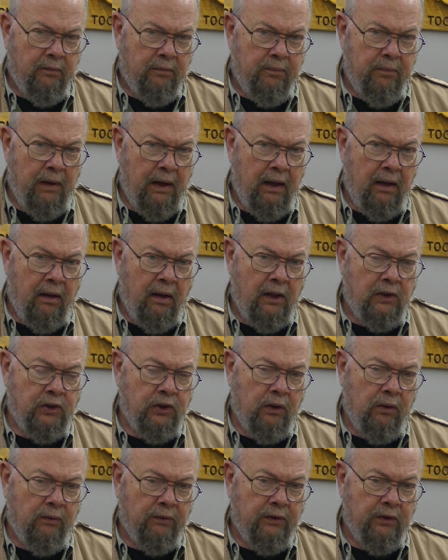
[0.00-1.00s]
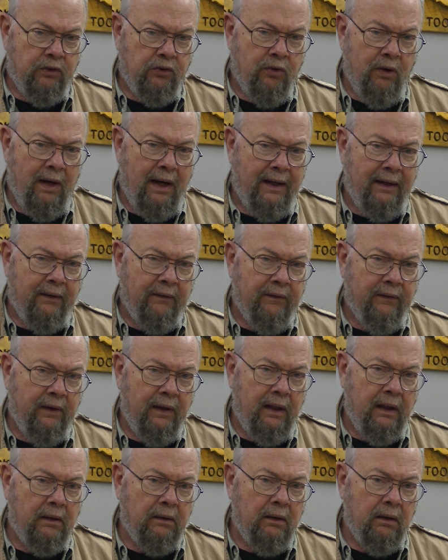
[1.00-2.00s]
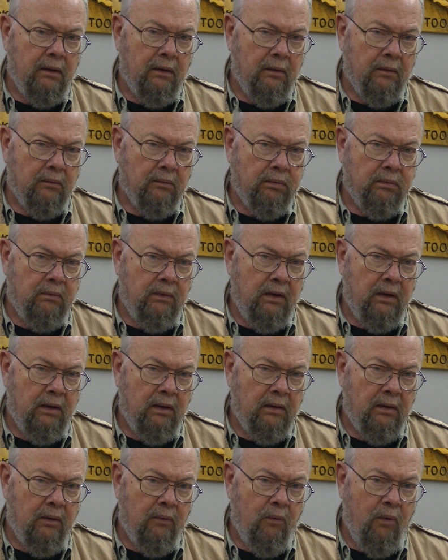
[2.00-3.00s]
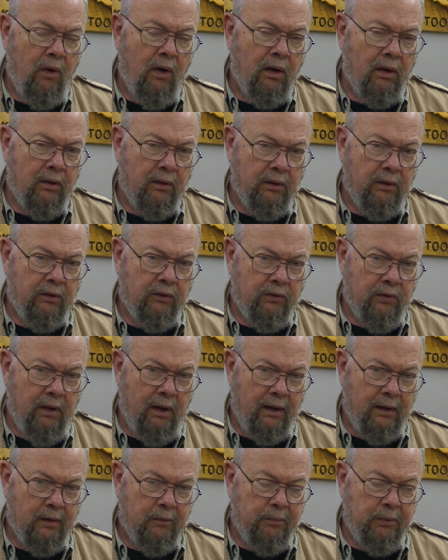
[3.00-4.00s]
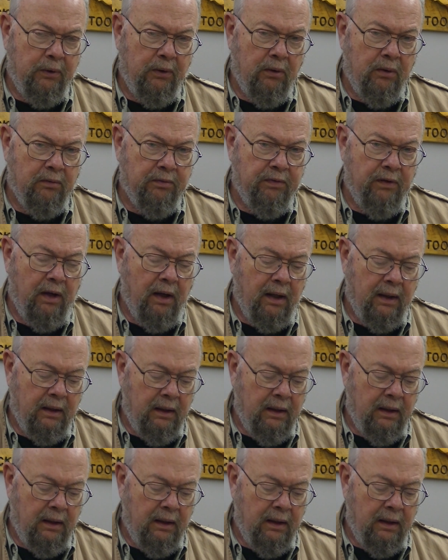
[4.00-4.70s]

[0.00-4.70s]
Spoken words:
biological detritus in the water you're trying to purify,